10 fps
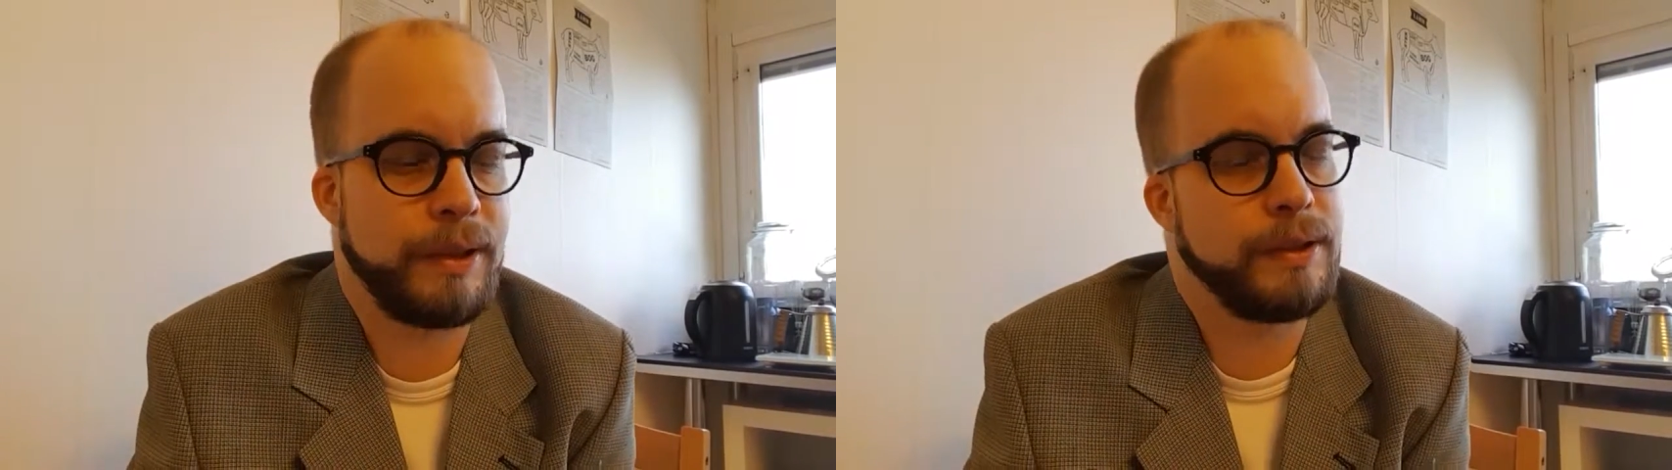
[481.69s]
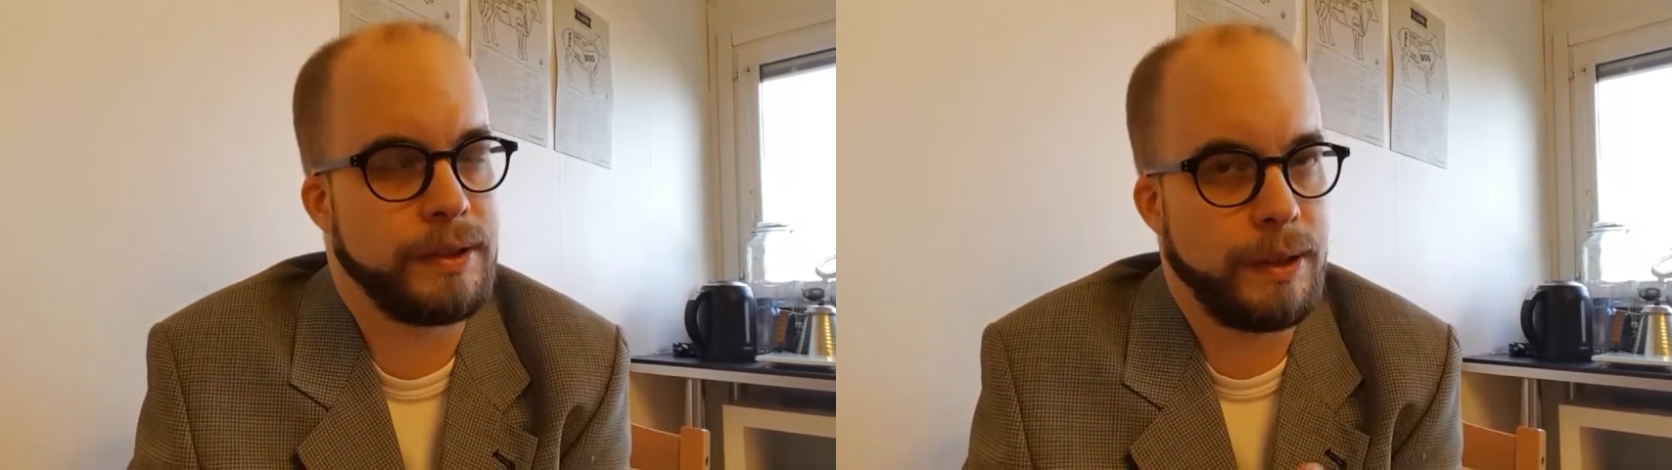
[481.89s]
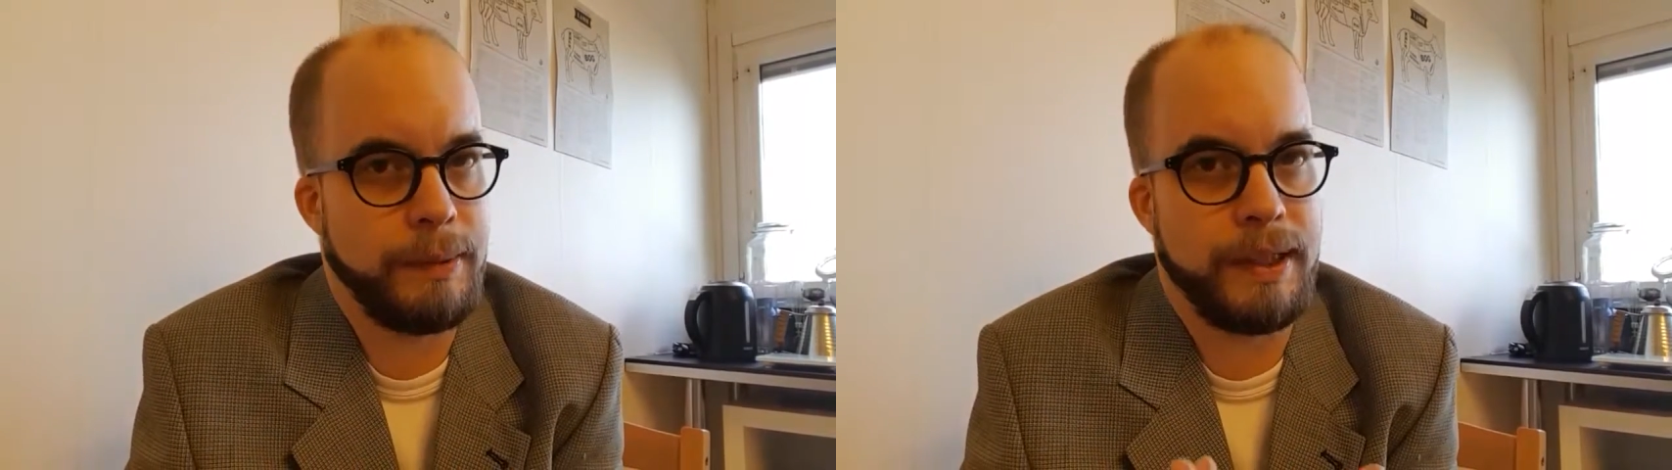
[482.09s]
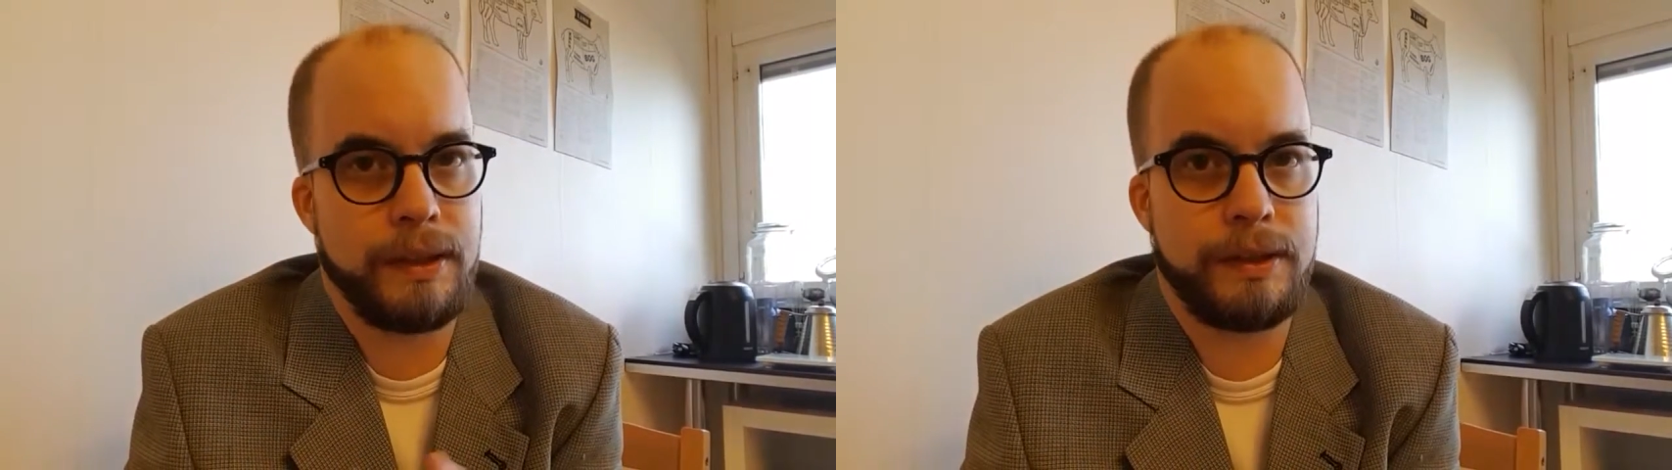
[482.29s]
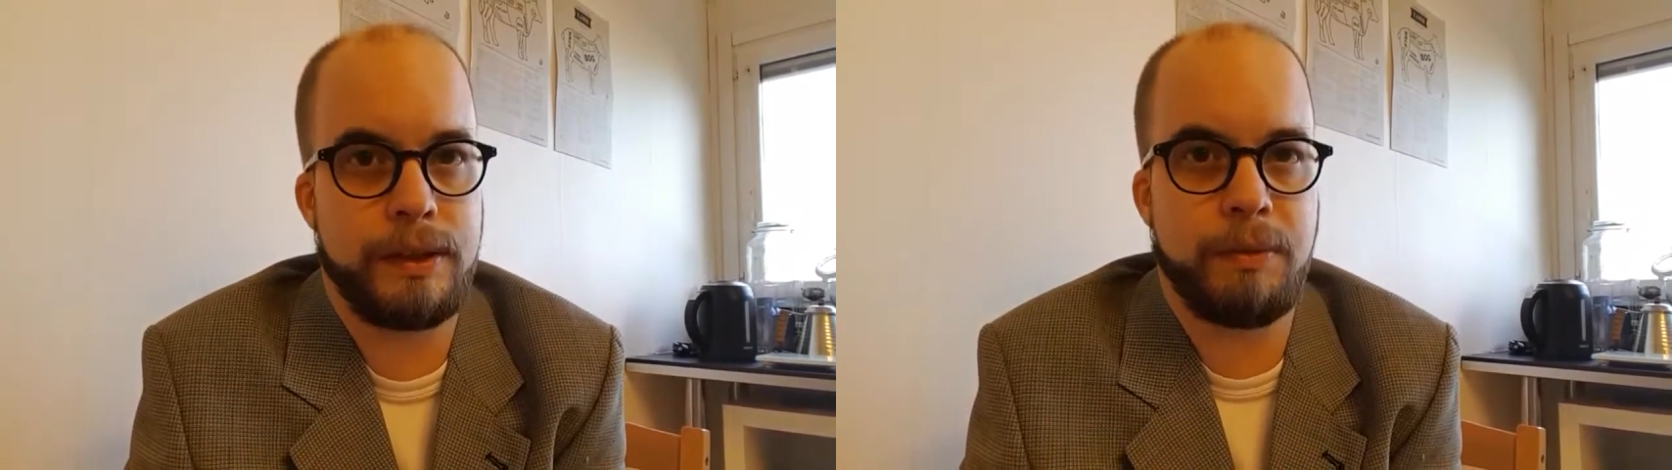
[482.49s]
because I mean
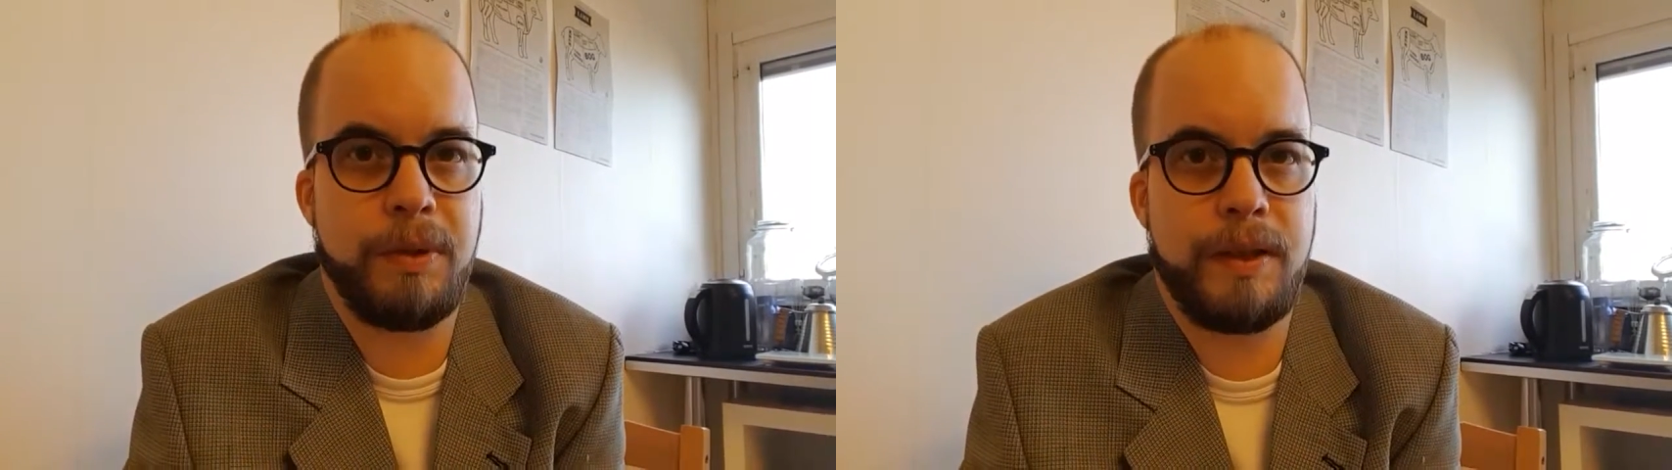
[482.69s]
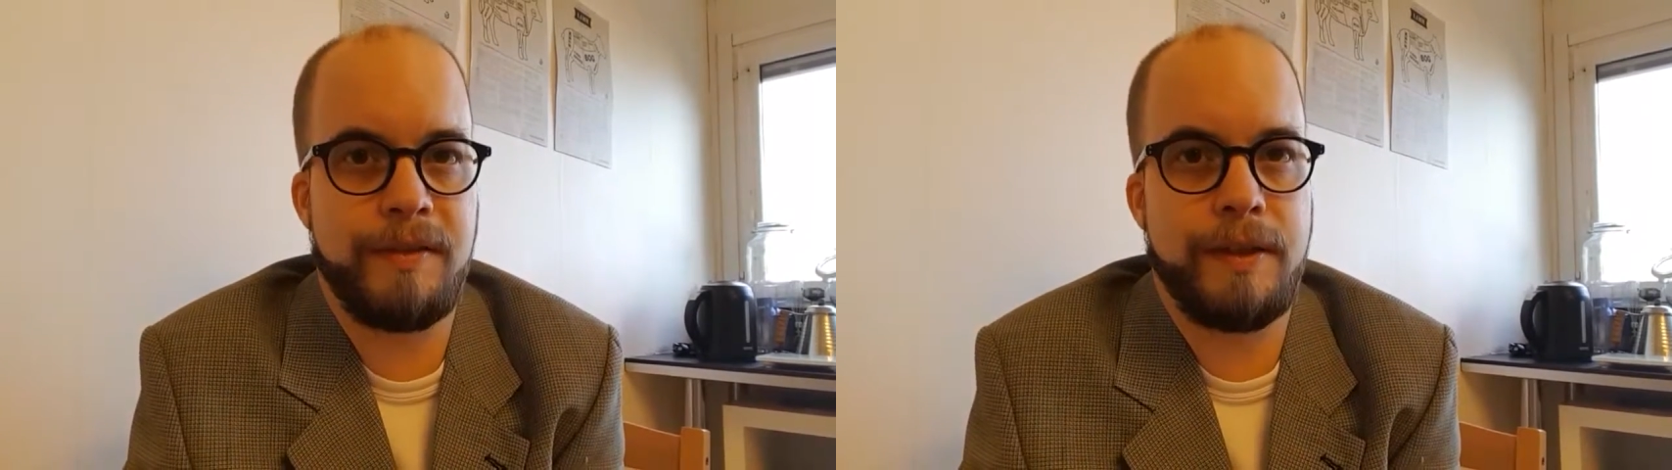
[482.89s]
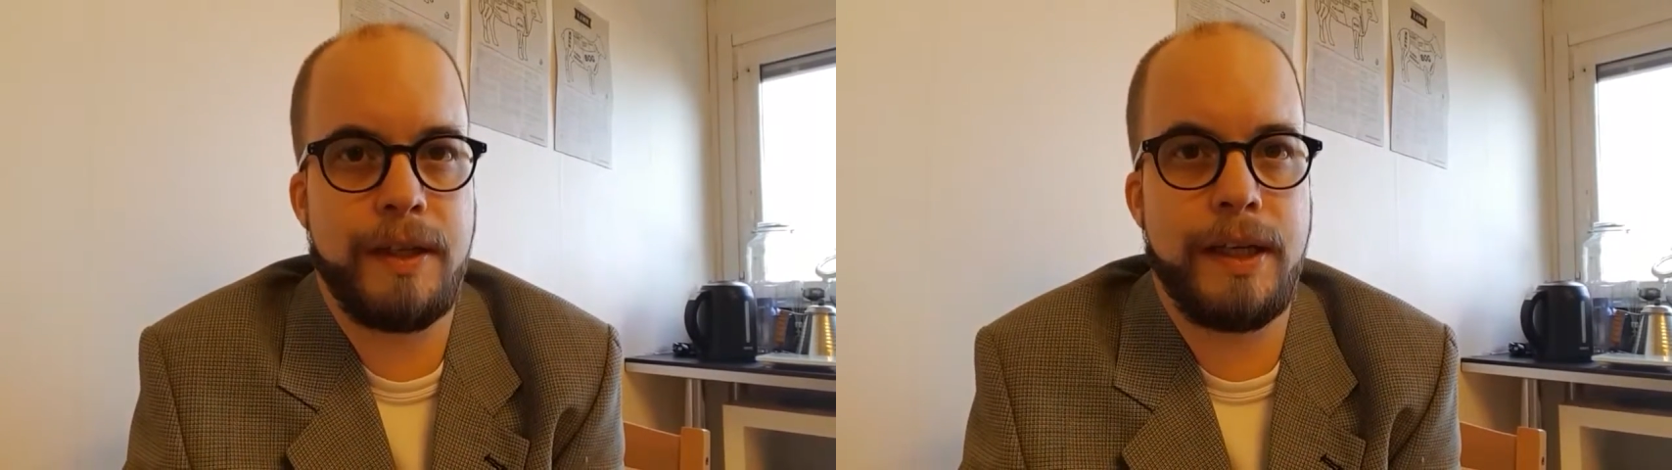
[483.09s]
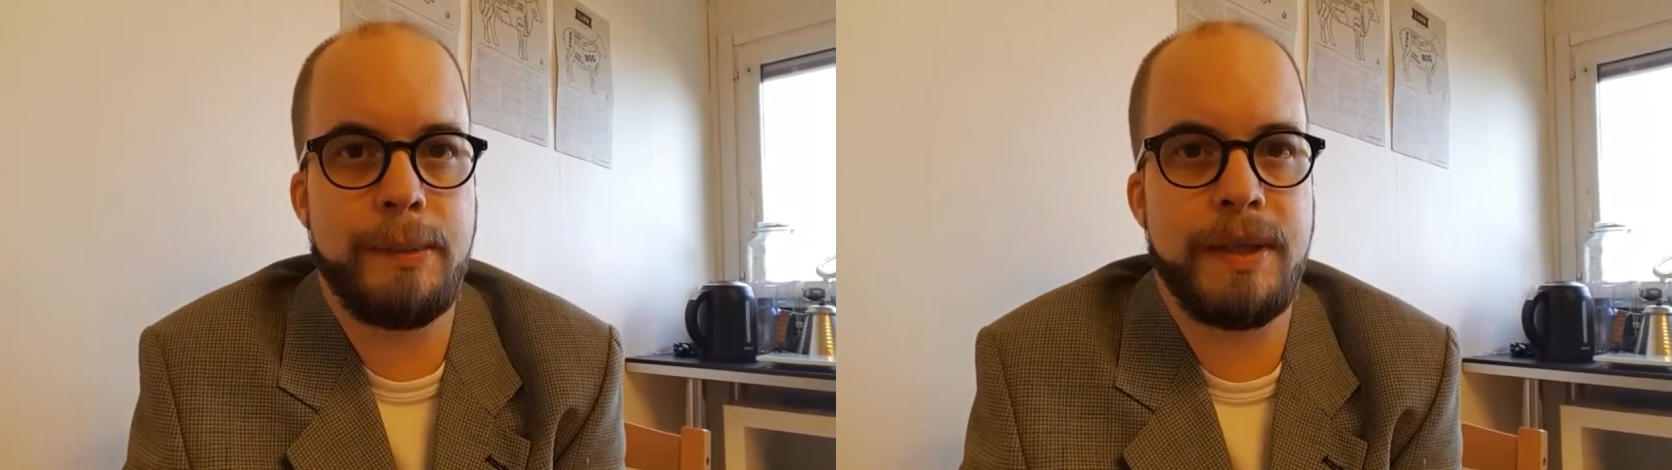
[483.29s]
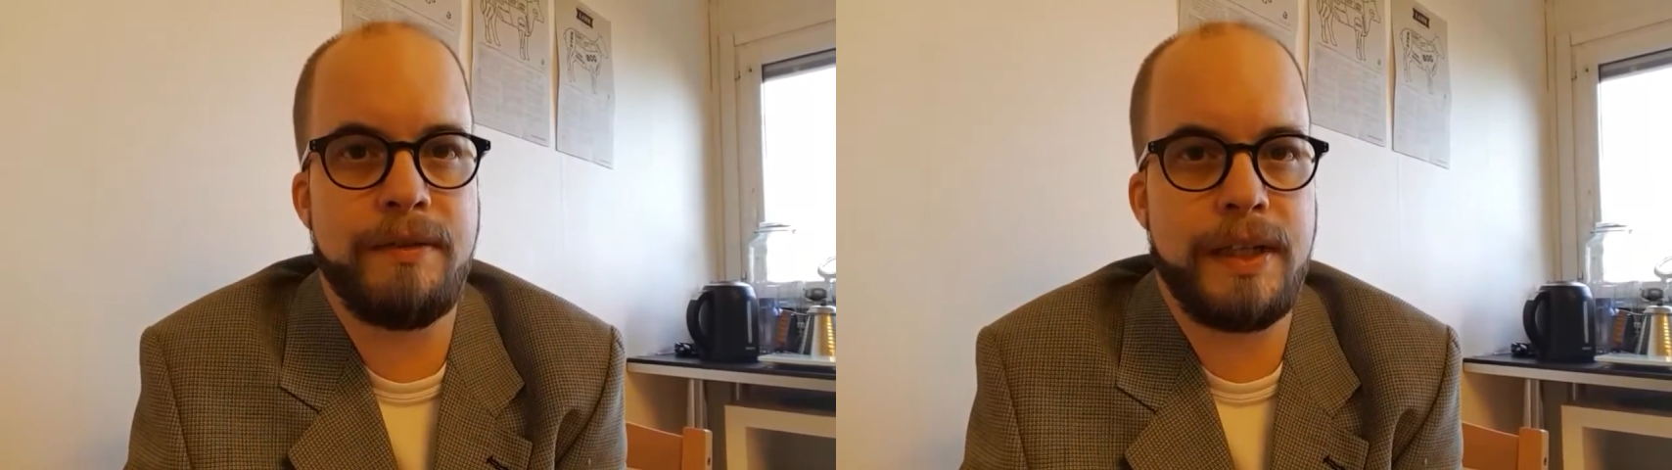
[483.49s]
it's 12
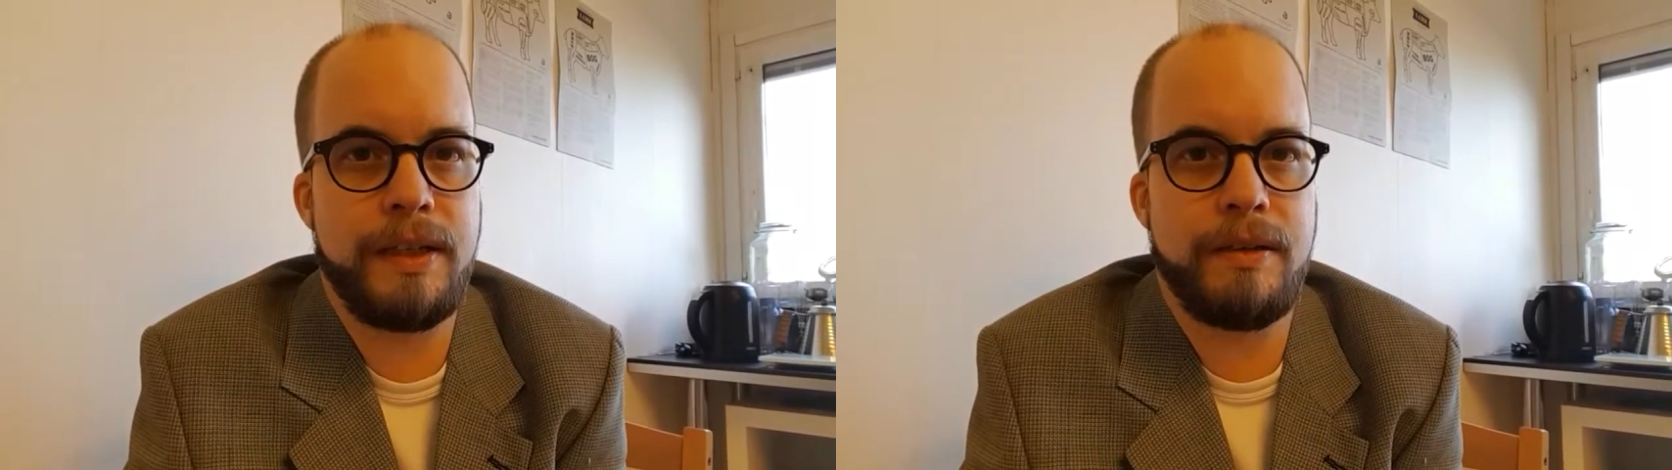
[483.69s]
ABV.